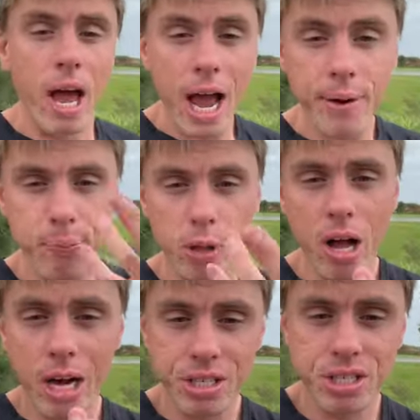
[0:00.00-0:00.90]
And
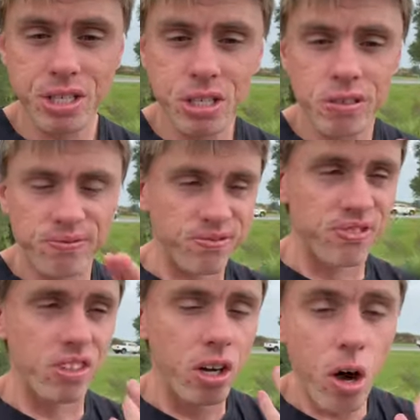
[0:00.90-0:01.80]
plus,
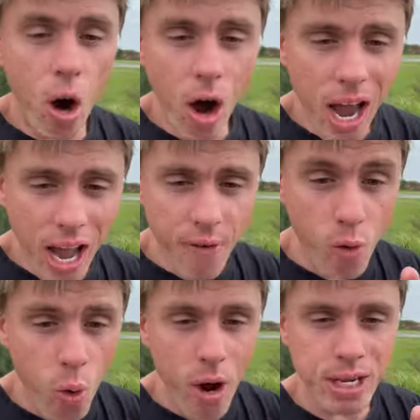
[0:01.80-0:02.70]
I have
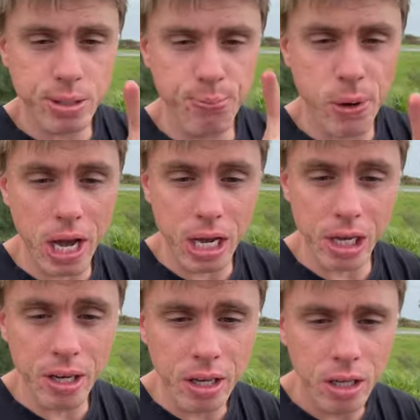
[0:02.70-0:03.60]
always
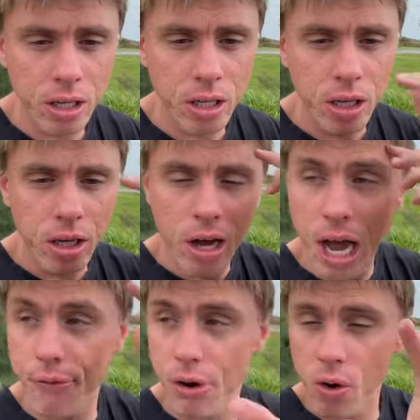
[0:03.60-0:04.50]
been
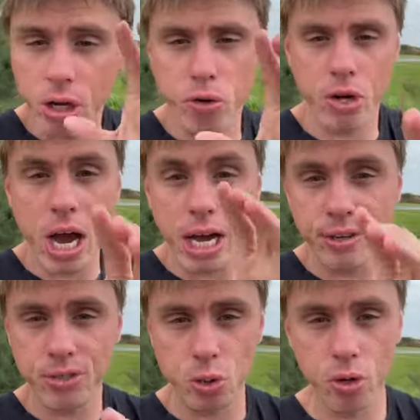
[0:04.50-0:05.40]
a very
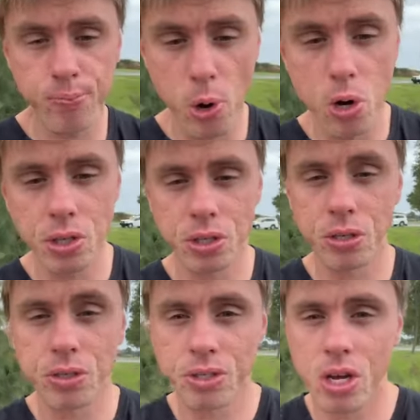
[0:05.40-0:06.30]
creative sort of person.
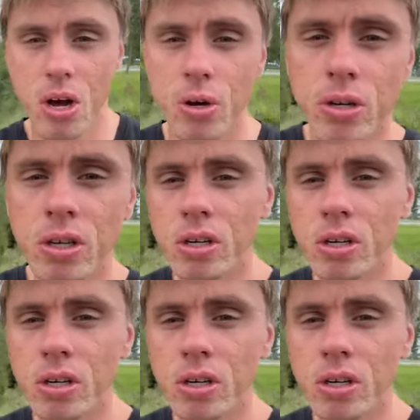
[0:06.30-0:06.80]
So,